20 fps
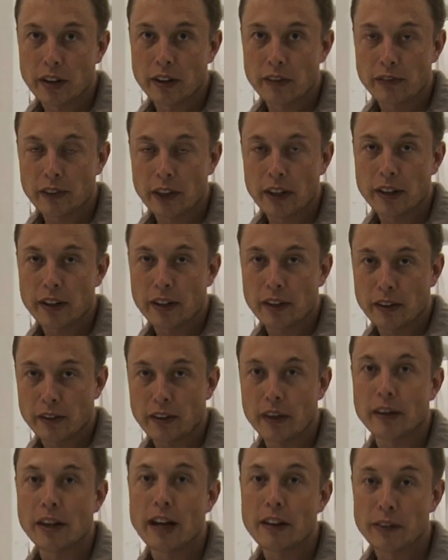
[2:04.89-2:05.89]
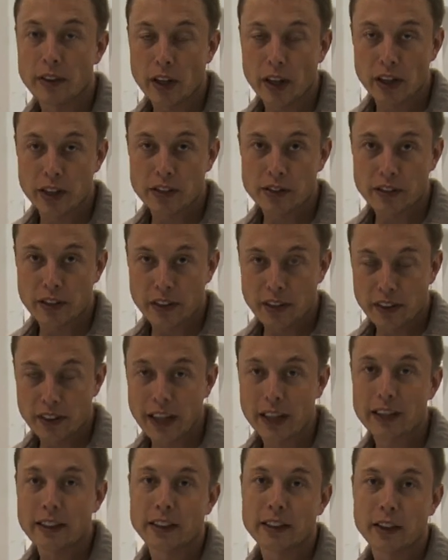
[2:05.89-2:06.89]
and avionics
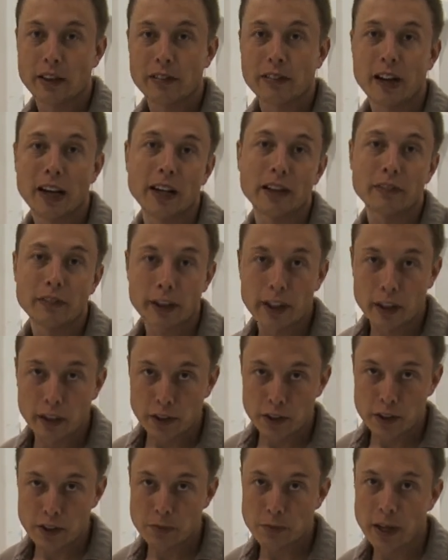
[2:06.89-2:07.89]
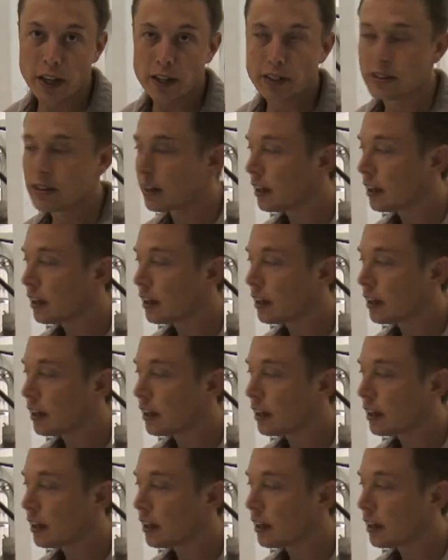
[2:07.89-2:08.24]
think that they're flying the vehicle to space,